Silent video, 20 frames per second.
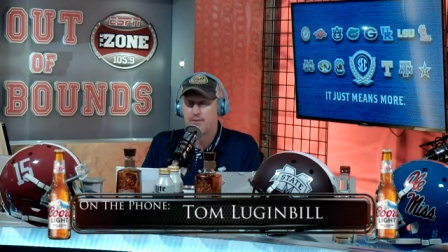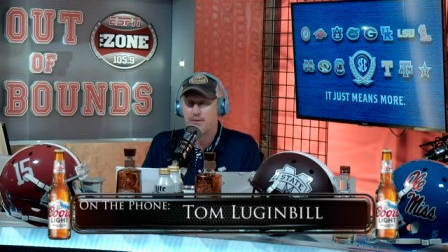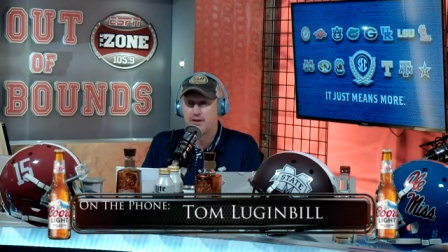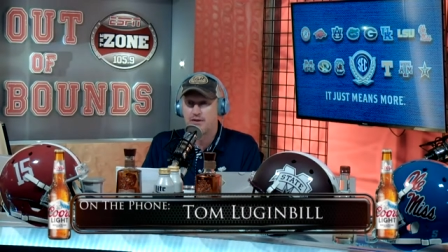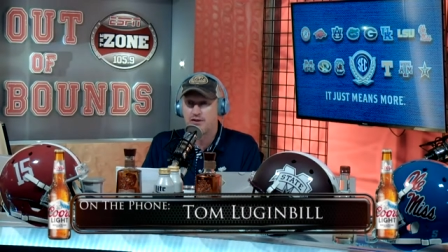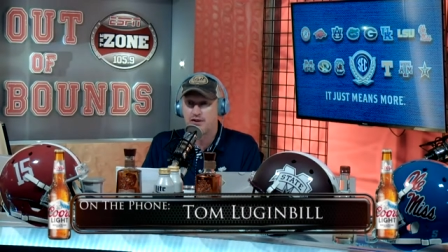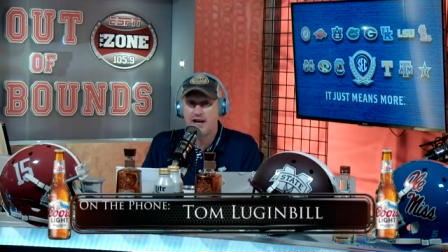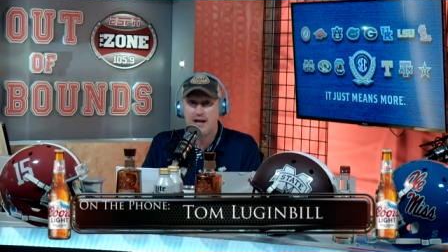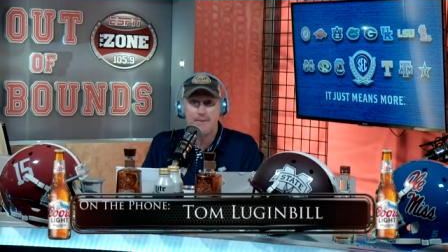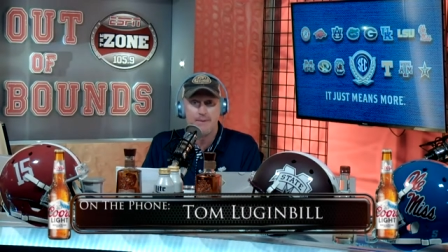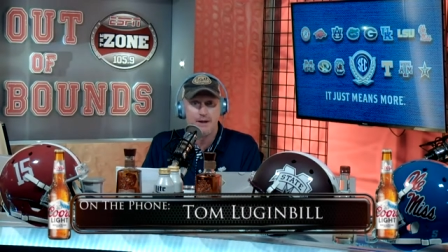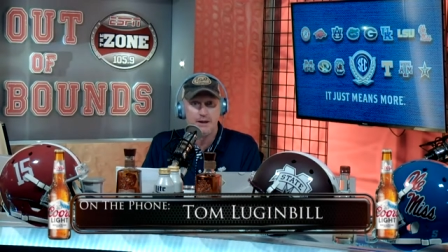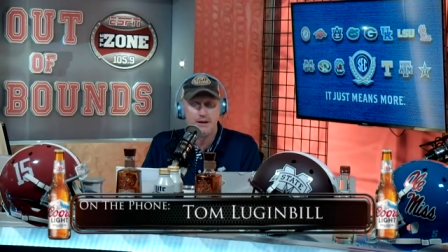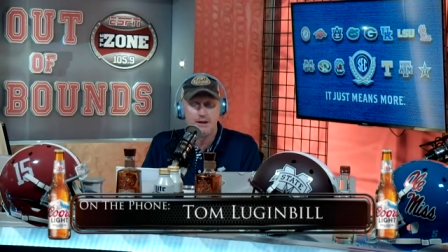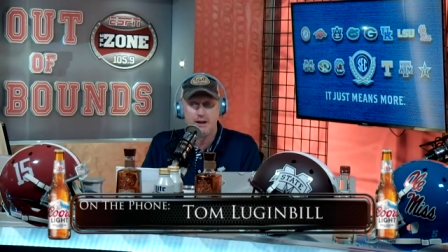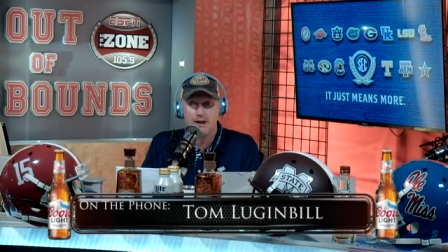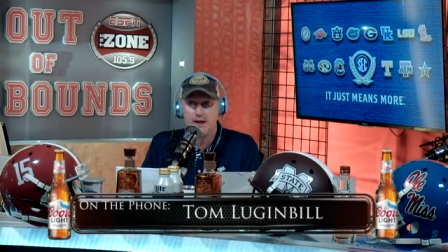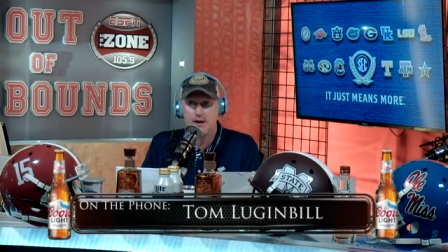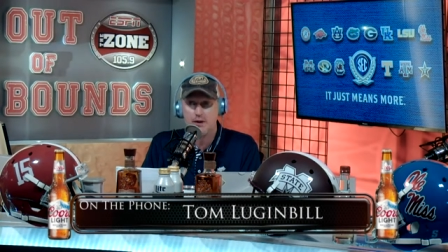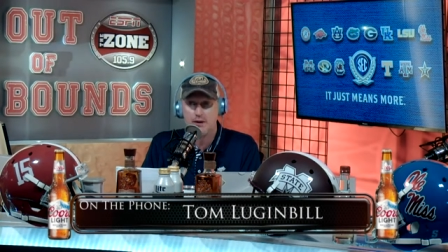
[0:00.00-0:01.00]
But
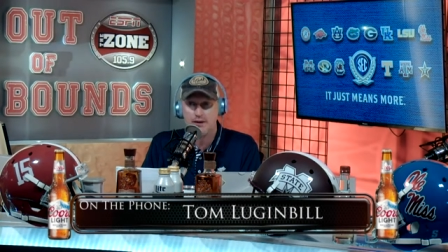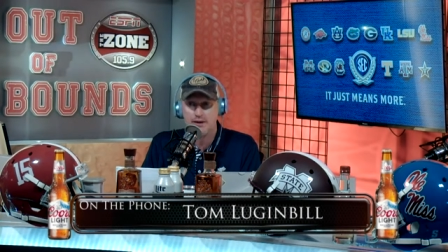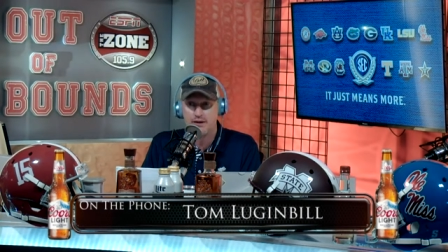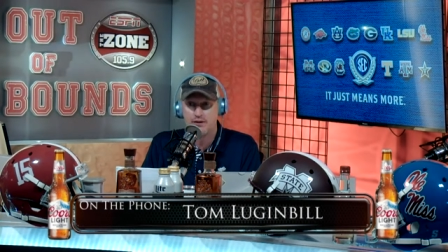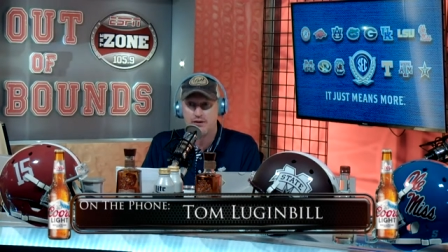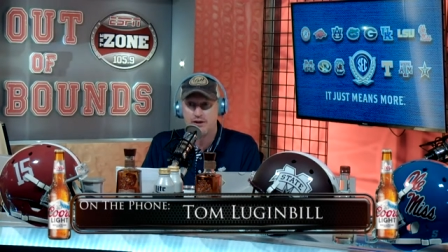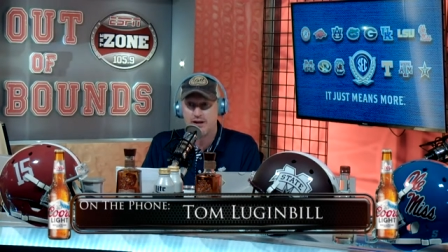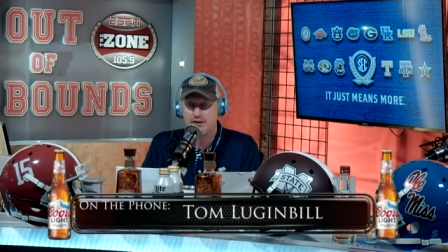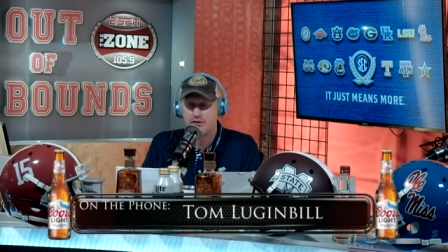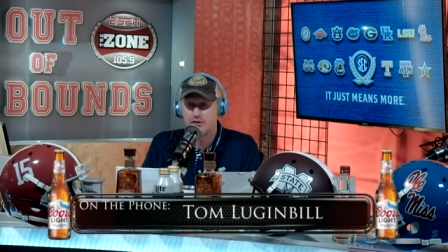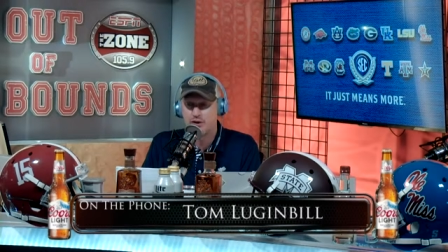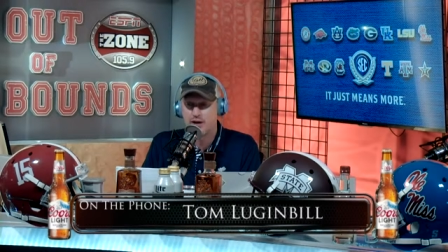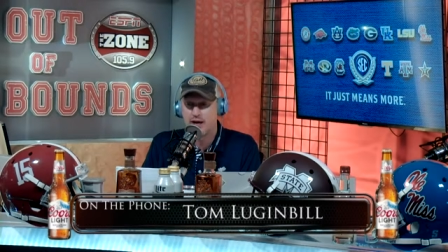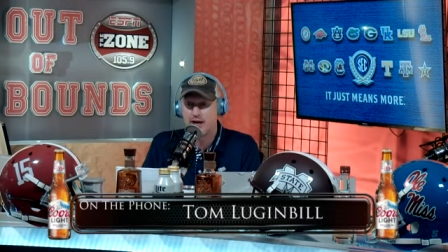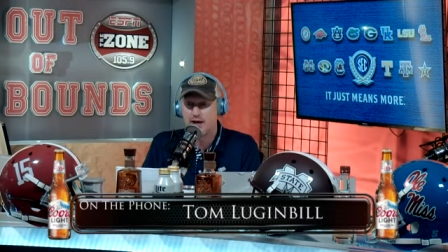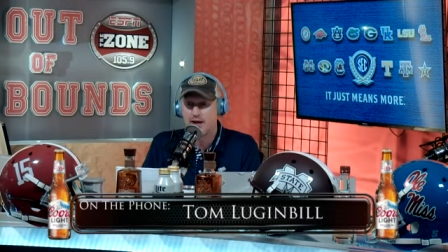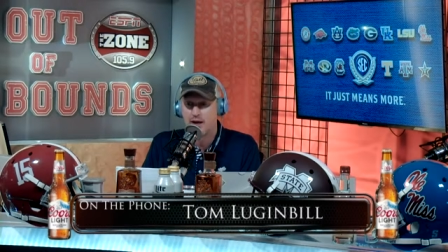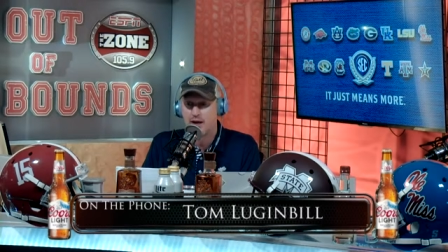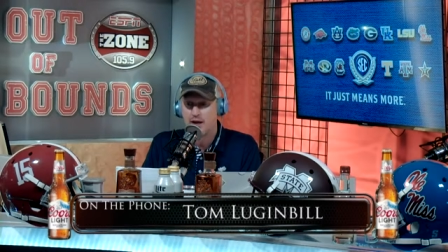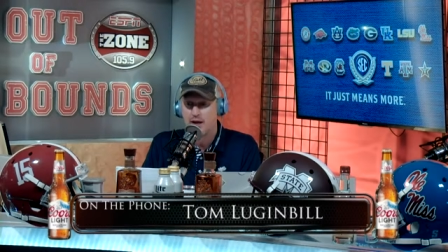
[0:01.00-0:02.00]
Saban hit on this yesterday